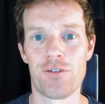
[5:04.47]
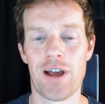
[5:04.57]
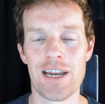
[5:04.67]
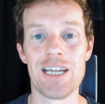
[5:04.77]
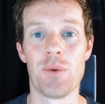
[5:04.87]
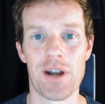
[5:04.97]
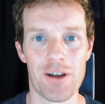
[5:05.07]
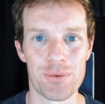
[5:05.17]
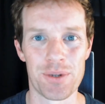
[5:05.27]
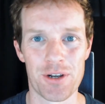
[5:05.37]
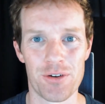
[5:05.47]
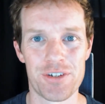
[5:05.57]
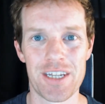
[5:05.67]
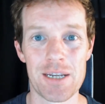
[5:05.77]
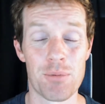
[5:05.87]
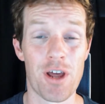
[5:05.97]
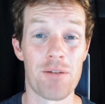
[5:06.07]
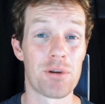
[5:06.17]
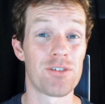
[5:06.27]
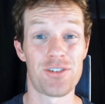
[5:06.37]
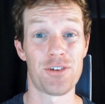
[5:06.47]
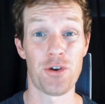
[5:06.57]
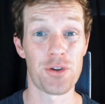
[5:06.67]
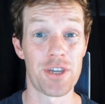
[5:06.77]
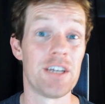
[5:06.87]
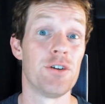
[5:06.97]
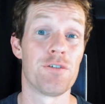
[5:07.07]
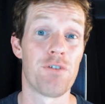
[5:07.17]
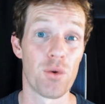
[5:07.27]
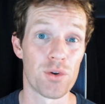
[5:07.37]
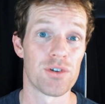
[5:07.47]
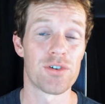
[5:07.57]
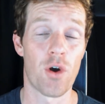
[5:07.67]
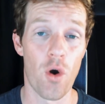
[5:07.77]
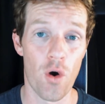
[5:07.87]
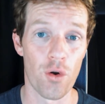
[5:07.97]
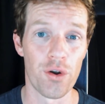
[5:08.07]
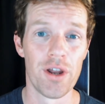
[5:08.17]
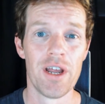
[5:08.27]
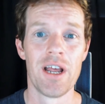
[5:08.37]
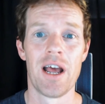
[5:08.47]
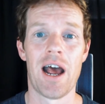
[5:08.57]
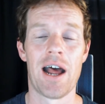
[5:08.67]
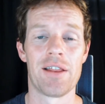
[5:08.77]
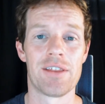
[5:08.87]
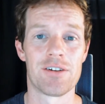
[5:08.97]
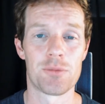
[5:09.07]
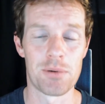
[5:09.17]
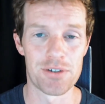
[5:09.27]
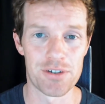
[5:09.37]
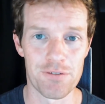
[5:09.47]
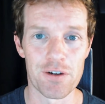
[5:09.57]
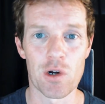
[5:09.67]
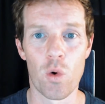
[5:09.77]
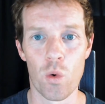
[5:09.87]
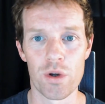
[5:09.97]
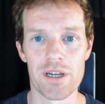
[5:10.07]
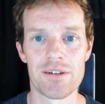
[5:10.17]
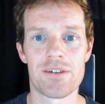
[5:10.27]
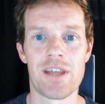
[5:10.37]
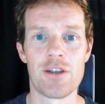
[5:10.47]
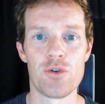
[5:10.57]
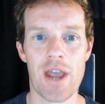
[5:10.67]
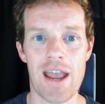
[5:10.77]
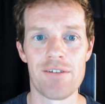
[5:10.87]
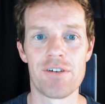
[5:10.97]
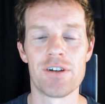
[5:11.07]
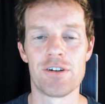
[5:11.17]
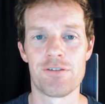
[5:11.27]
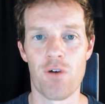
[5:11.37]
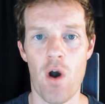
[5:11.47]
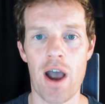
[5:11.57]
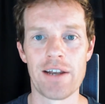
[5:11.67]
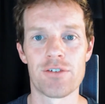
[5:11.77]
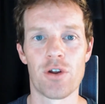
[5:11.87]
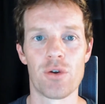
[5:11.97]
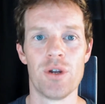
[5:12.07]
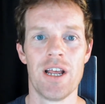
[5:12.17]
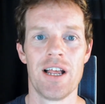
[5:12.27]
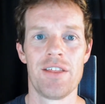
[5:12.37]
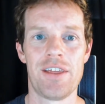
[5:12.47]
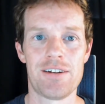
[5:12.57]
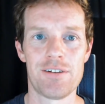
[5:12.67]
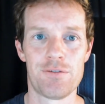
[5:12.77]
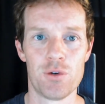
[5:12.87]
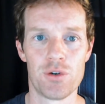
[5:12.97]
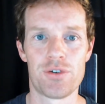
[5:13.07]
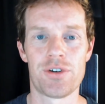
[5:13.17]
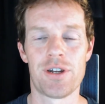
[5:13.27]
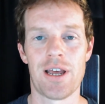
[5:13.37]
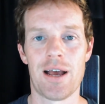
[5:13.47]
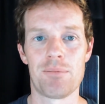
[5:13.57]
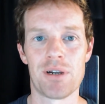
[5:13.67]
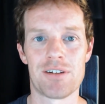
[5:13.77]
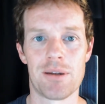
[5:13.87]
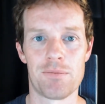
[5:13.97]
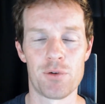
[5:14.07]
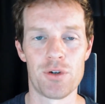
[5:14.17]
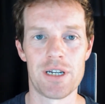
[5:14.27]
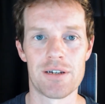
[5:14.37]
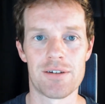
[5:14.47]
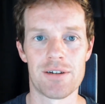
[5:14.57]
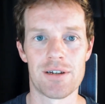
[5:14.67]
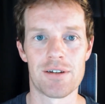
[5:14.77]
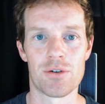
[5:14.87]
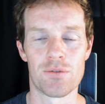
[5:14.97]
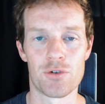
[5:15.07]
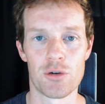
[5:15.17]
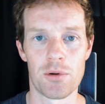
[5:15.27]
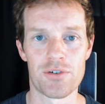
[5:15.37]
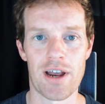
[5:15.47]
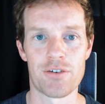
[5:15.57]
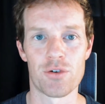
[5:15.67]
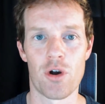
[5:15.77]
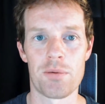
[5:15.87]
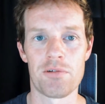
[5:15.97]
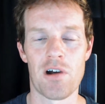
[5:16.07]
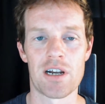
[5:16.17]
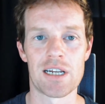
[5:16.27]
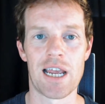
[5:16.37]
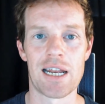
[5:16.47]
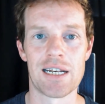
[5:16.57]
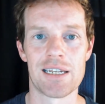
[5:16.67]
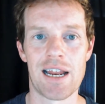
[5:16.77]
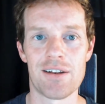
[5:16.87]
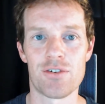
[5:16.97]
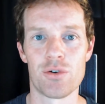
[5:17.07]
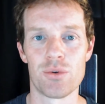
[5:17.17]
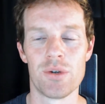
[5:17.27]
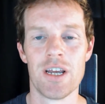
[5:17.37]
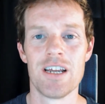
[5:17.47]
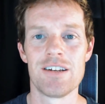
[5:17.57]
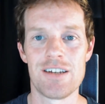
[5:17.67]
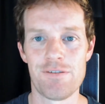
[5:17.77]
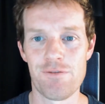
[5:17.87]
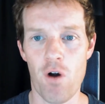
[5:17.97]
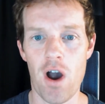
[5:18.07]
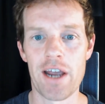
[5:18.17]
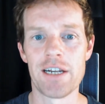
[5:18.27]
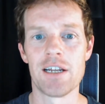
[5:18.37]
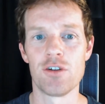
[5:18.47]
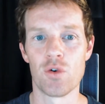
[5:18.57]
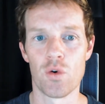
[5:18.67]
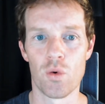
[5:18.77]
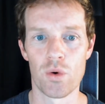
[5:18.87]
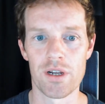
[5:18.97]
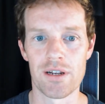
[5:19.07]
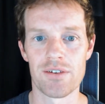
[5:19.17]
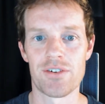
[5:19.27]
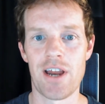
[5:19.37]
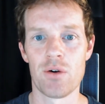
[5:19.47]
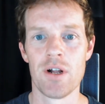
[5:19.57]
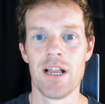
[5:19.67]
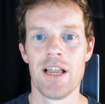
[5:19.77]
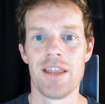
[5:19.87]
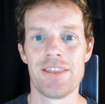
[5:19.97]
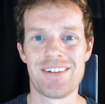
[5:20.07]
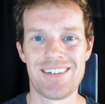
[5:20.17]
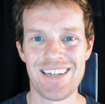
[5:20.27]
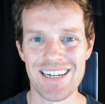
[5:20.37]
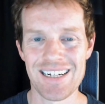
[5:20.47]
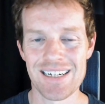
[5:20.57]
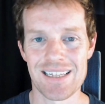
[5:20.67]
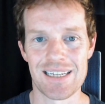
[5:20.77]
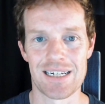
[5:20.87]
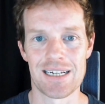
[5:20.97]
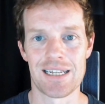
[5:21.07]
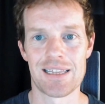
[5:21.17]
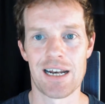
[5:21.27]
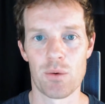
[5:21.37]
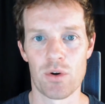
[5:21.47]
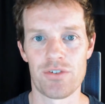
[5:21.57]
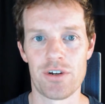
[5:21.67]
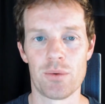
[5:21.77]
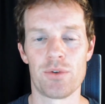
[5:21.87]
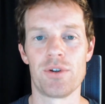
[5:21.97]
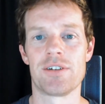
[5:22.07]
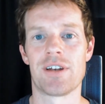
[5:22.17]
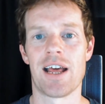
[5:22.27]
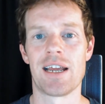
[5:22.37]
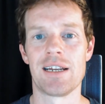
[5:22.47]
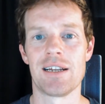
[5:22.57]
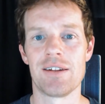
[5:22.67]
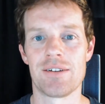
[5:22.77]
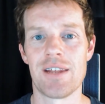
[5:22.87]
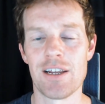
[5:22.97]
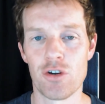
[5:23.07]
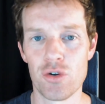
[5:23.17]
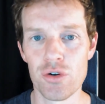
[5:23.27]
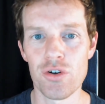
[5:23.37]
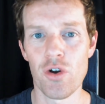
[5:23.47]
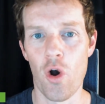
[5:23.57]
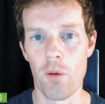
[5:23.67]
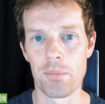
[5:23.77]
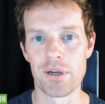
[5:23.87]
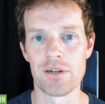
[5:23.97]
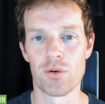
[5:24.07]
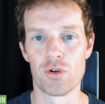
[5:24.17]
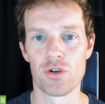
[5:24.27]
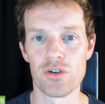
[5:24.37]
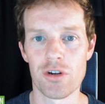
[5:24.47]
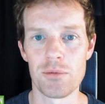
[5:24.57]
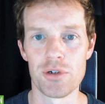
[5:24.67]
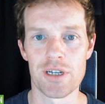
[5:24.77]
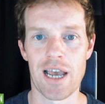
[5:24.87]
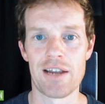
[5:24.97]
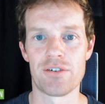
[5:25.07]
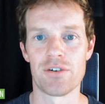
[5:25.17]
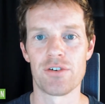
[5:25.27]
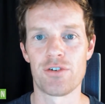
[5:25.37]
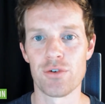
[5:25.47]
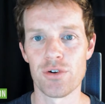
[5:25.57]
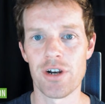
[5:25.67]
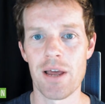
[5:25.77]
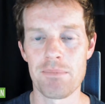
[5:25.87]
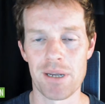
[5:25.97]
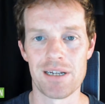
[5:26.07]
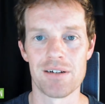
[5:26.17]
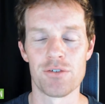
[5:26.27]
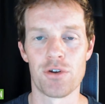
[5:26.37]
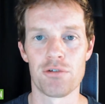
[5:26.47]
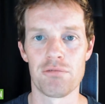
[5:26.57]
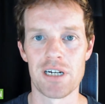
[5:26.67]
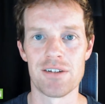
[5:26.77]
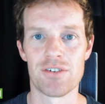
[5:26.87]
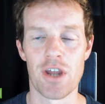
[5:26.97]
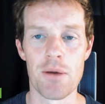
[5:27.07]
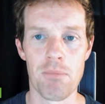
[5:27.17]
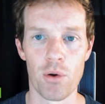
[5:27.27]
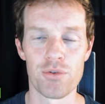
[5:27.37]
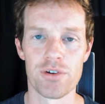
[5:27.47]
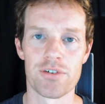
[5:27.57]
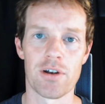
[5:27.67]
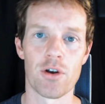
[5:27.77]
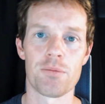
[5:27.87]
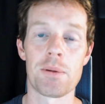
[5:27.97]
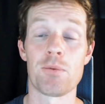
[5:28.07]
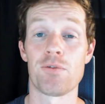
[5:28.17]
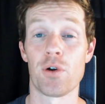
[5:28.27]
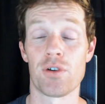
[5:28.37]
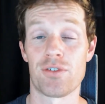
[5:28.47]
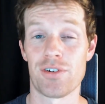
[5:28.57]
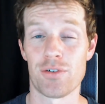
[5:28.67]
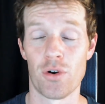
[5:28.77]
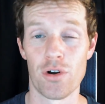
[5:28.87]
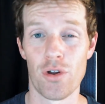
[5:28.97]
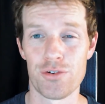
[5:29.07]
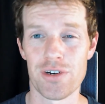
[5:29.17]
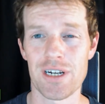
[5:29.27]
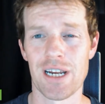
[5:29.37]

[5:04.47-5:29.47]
anyone else with the content that you put out, because you just don't care. You're focused on the specific audience that you have defined. So that's the first big tip for you here to sort of turbocharge your copywriting, and that is to define your audience. Now, the second thing that I want to share with you here today is that good copy or good communication should appeal to the reader's emotions. A lot of people focus just on logic,